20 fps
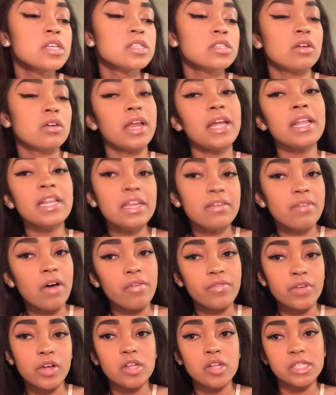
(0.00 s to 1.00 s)
So they leave
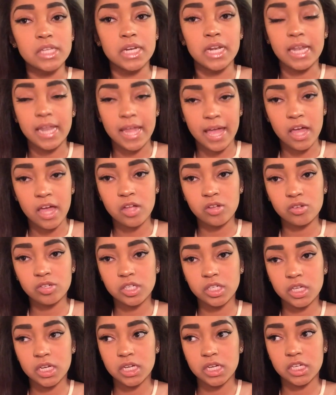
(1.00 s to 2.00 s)
off and go to the
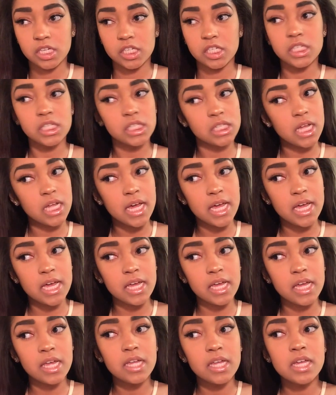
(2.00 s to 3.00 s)
lounge, and then she's
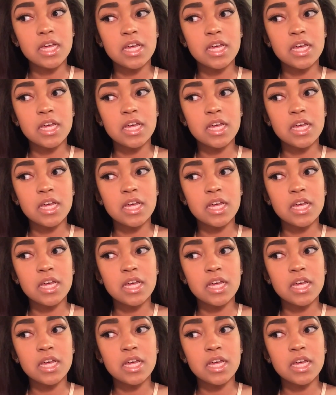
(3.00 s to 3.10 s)
like,